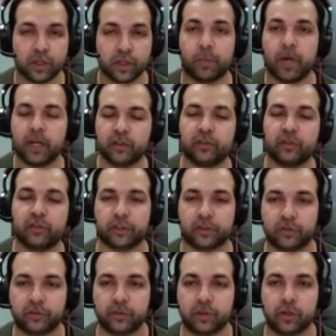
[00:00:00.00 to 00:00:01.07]
purchase
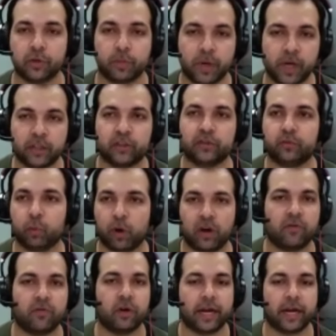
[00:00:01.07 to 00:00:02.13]
this, to purchase
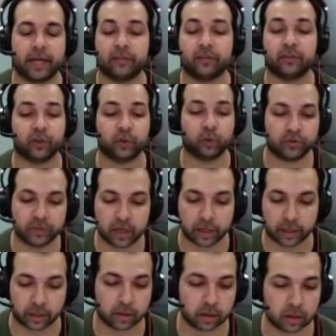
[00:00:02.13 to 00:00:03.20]
whatever it is that you're selling,
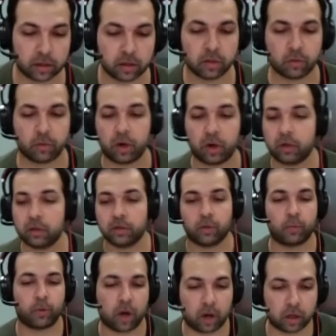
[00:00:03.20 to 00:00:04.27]
right? Your
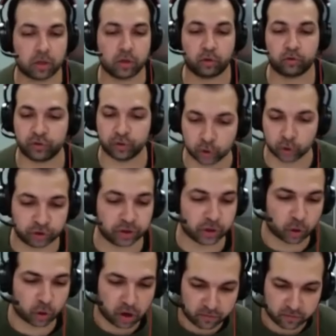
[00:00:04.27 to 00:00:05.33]
product, your solution,
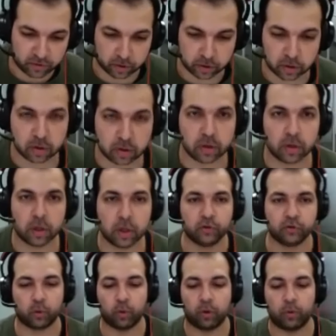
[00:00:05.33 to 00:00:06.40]
your offer.
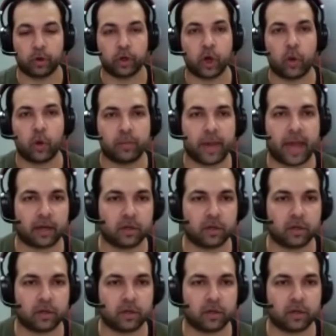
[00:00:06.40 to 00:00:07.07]
So when we're going back